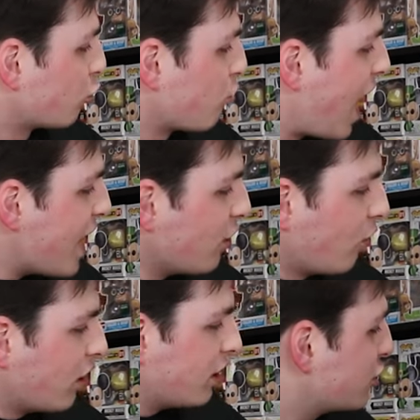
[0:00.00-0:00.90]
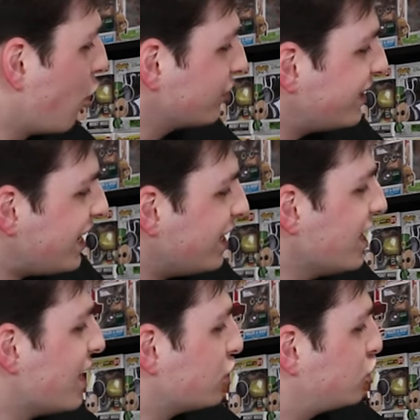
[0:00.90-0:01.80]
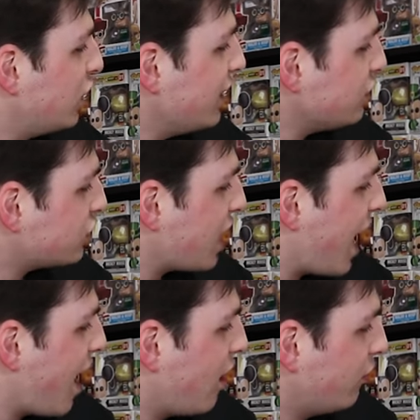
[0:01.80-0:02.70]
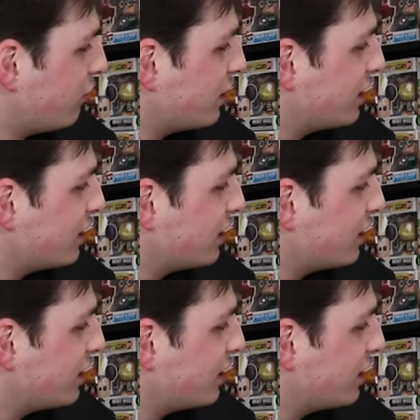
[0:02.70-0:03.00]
Rhyhorn, Goldeen, Chinchou,